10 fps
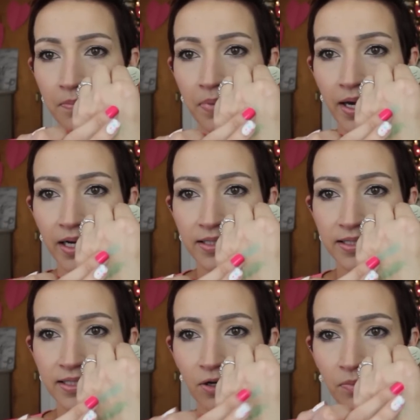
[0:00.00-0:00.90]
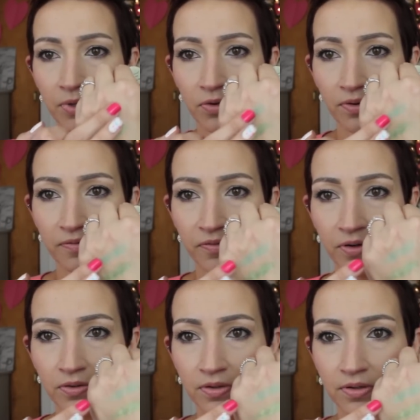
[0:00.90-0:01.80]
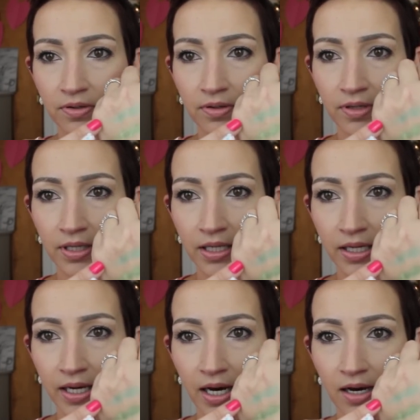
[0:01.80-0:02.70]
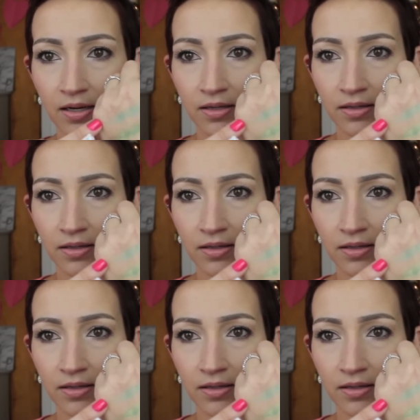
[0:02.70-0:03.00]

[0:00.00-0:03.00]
but it's still beautiful. Yeah.